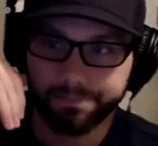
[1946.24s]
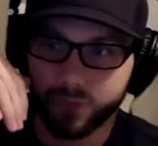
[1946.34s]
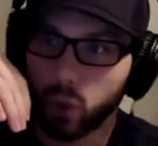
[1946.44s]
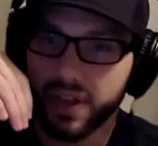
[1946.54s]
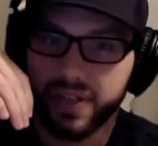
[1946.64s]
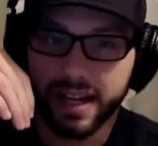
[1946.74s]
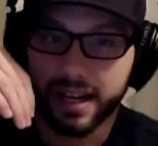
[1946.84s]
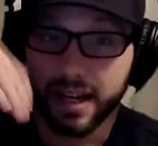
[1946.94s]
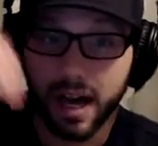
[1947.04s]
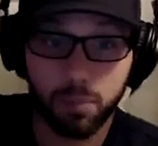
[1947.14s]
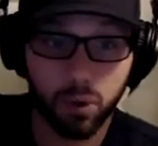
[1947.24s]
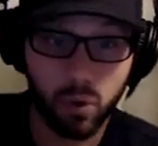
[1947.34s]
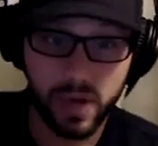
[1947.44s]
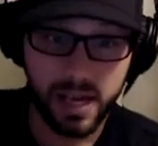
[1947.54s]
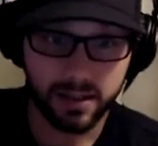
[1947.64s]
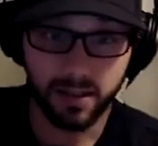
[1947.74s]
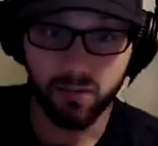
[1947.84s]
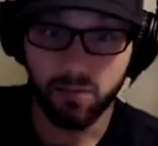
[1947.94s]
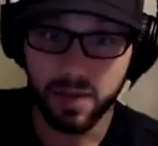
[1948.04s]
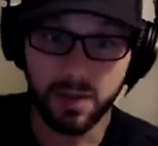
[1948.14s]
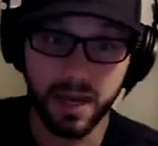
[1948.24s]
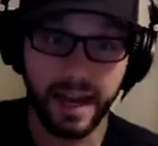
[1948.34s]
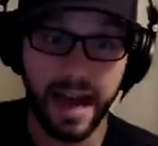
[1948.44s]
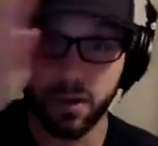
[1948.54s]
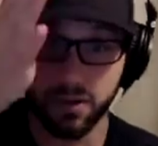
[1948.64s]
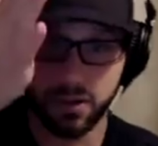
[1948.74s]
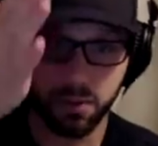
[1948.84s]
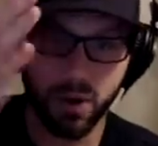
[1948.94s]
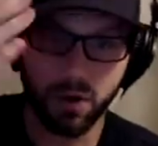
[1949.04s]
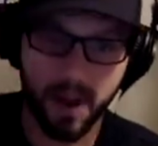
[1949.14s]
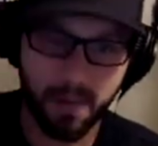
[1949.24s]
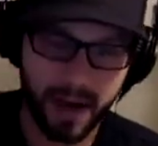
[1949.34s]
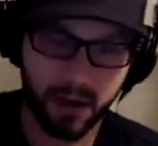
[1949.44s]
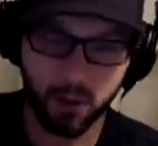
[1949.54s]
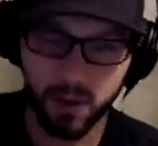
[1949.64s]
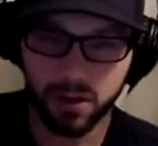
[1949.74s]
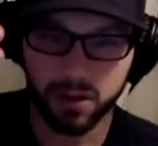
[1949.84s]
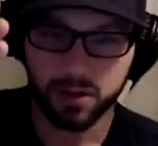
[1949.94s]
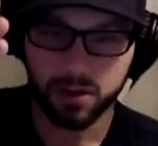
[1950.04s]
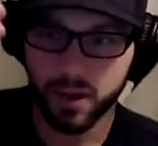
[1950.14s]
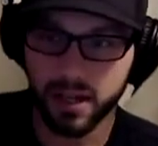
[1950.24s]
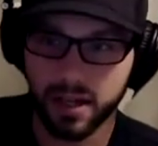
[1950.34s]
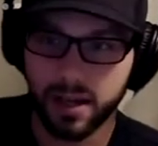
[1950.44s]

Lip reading: within a couple weeks of me being out of the program, back when we couldn't tweet,